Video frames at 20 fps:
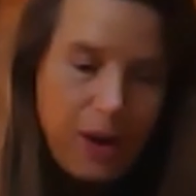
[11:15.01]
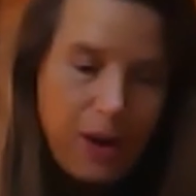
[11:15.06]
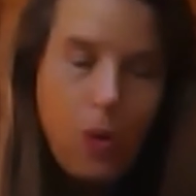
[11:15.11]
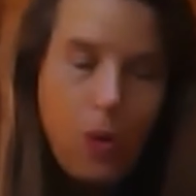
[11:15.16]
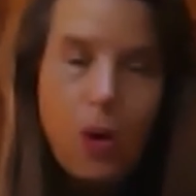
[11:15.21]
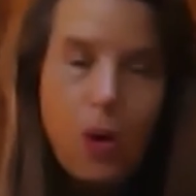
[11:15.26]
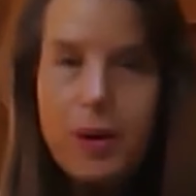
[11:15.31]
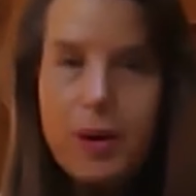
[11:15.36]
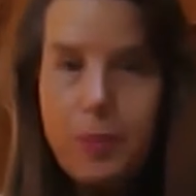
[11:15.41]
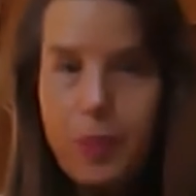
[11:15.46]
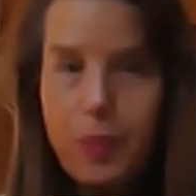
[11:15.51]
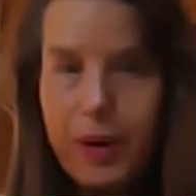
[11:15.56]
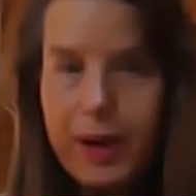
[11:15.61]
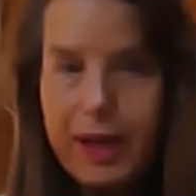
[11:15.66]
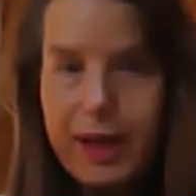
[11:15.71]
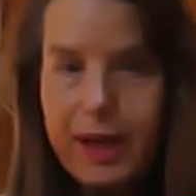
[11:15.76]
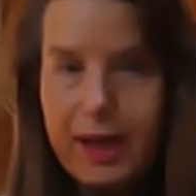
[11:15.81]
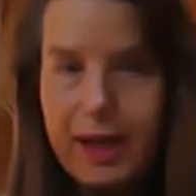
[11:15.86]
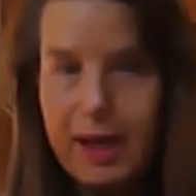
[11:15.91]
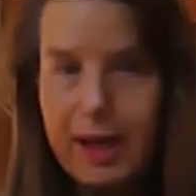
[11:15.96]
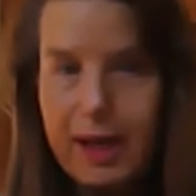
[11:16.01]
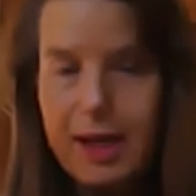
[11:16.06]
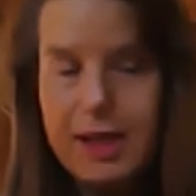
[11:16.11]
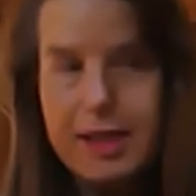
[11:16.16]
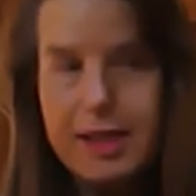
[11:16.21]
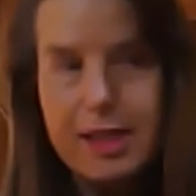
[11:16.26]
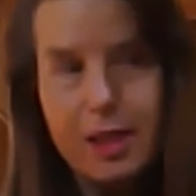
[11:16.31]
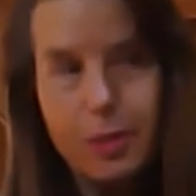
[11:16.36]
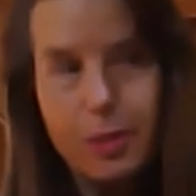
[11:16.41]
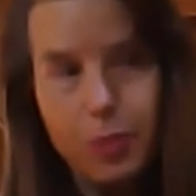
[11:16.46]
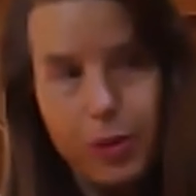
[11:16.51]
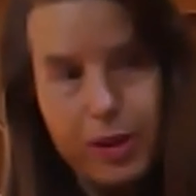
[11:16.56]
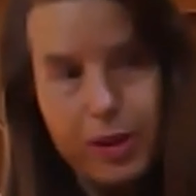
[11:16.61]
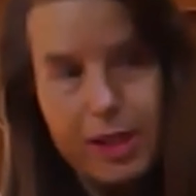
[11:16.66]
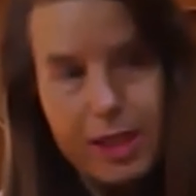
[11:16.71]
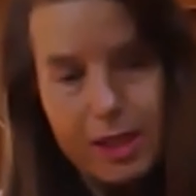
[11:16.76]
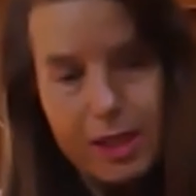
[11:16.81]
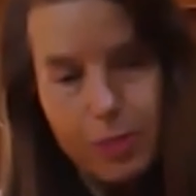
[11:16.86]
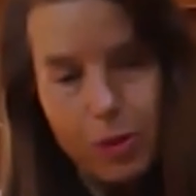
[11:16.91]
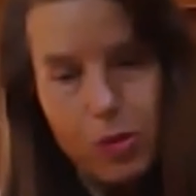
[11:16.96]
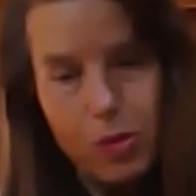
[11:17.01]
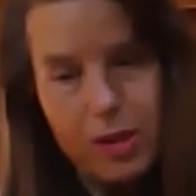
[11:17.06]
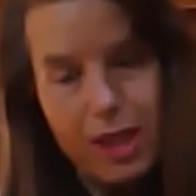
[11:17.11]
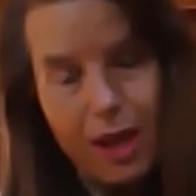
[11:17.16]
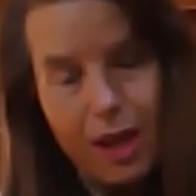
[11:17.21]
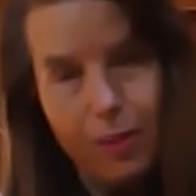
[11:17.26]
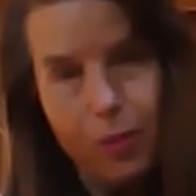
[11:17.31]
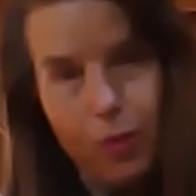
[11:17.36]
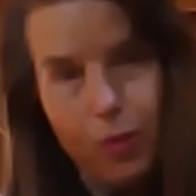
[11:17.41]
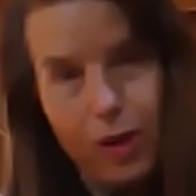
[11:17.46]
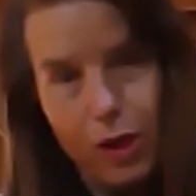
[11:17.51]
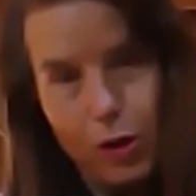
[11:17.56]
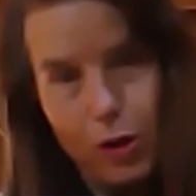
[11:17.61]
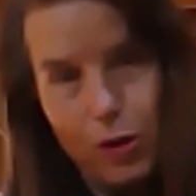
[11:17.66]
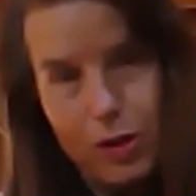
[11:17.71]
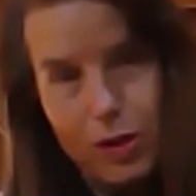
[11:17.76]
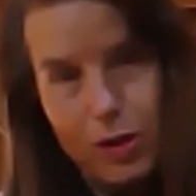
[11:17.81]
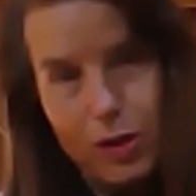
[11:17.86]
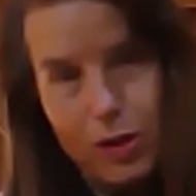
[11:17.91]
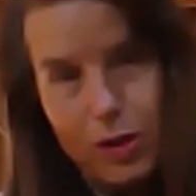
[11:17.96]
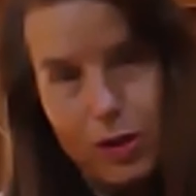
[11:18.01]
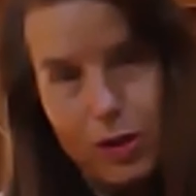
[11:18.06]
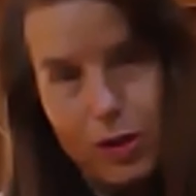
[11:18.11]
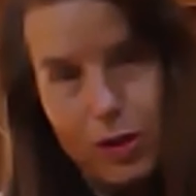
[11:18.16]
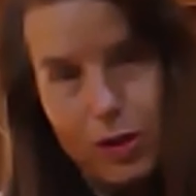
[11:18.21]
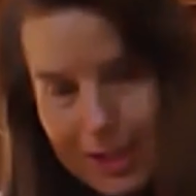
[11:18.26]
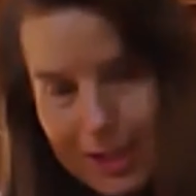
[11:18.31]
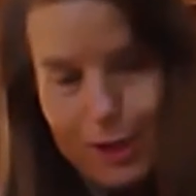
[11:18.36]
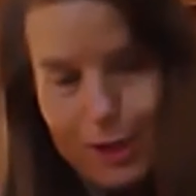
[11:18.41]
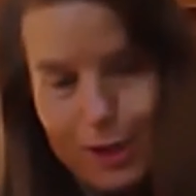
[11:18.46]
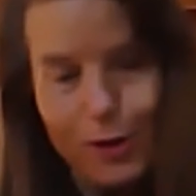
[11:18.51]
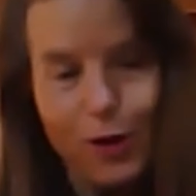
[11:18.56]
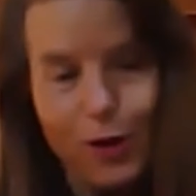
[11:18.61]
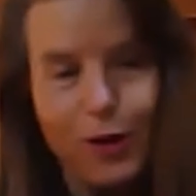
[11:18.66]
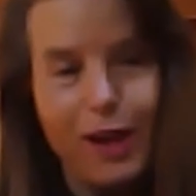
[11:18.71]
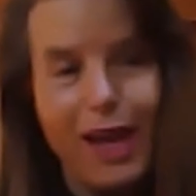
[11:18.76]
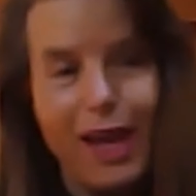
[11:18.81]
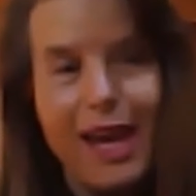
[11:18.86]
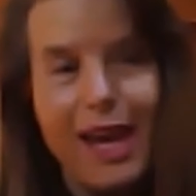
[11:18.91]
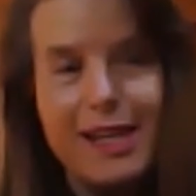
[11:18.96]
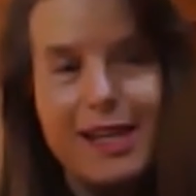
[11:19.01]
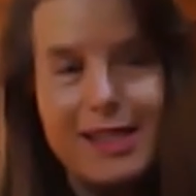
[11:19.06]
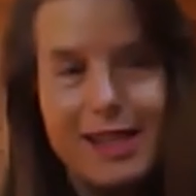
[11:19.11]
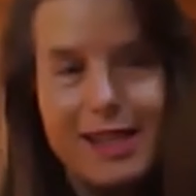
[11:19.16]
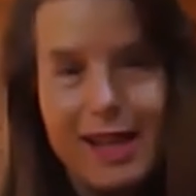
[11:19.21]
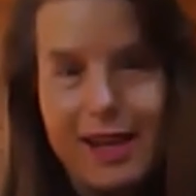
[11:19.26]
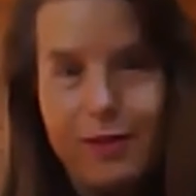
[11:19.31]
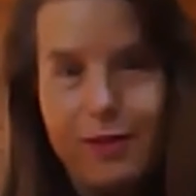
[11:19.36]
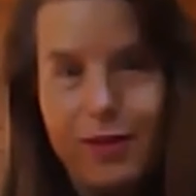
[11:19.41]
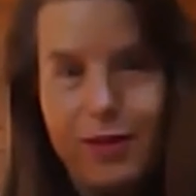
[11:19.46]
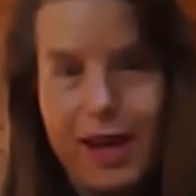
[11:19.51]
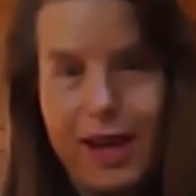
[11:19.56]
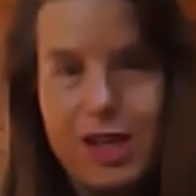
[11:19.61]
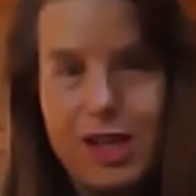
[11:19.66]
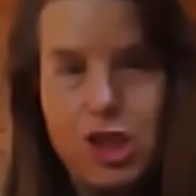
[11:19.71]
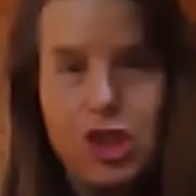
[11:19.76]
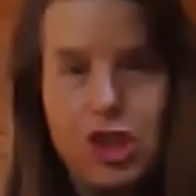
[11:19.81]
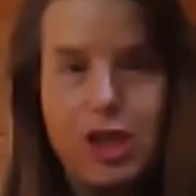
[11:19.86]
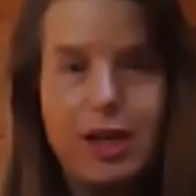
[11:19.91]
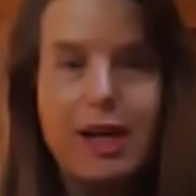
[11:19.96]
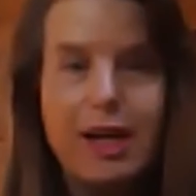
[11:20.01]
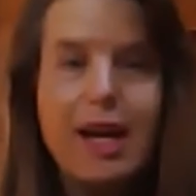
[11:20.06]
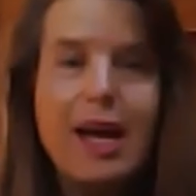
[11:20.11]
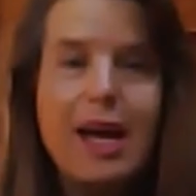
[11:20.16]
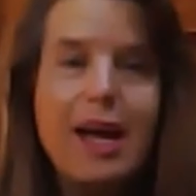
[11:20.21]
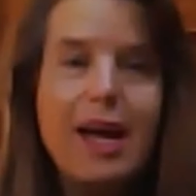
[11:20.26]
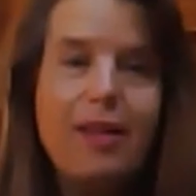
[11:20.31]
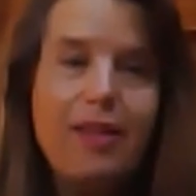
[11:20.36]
what we're bringing is the principles that we use in both Sysydoc and in aviation,